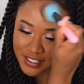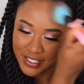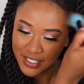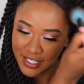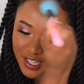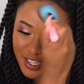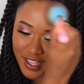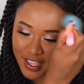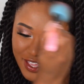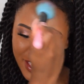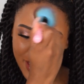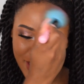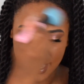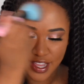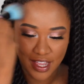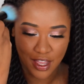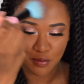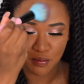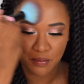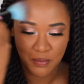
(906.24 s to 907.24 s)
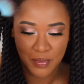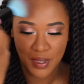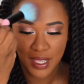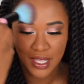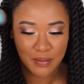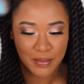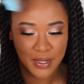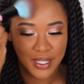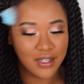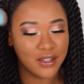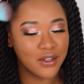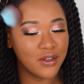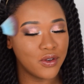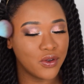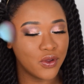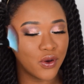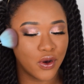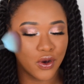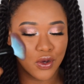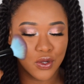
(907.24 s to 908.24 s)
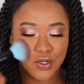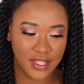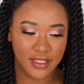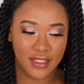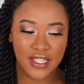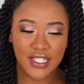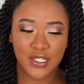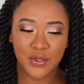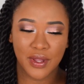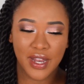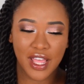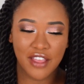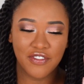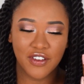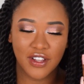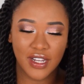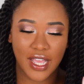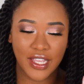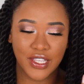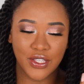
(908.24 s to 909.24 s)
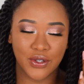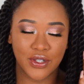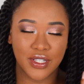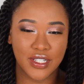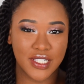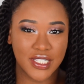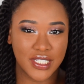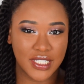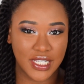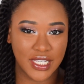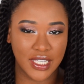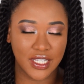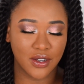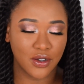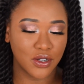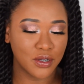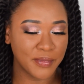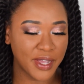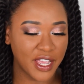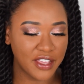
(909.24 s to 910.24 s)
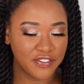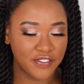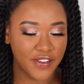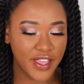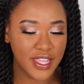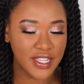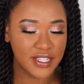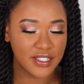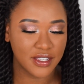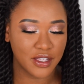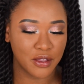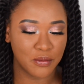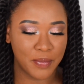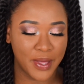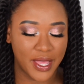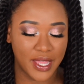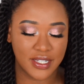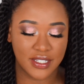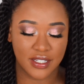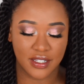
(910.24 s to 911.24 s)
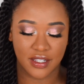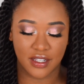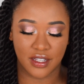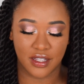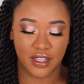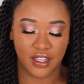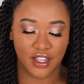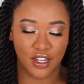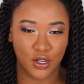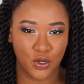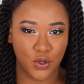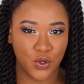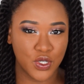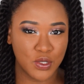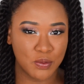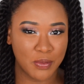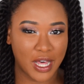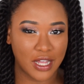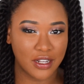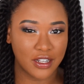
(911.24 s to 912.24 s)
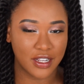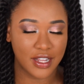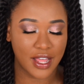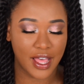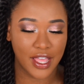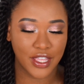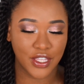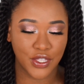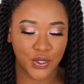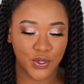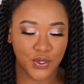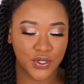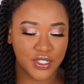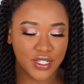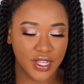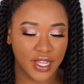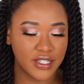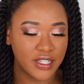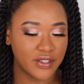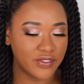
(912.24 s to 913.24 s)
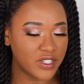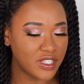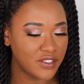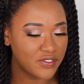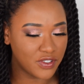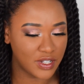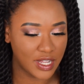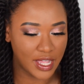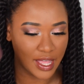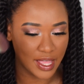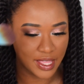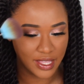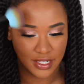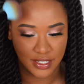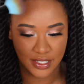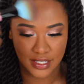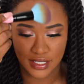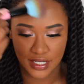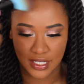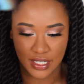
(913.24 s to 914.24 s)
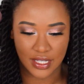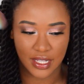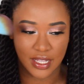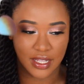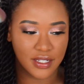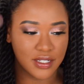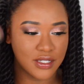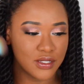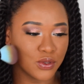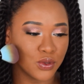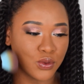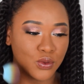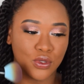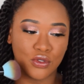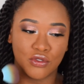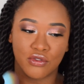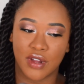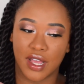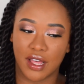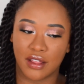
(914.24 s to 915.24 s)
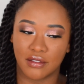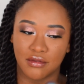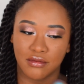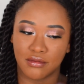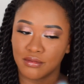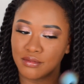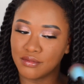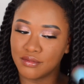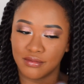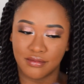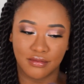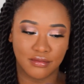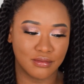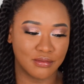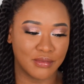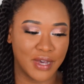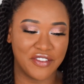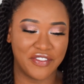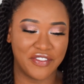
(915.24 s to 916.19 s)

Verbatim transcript: yeah, maybe not. This one I feel like you can see on my face compared to the loose powder that I used. I definitely feel like I can see this all around my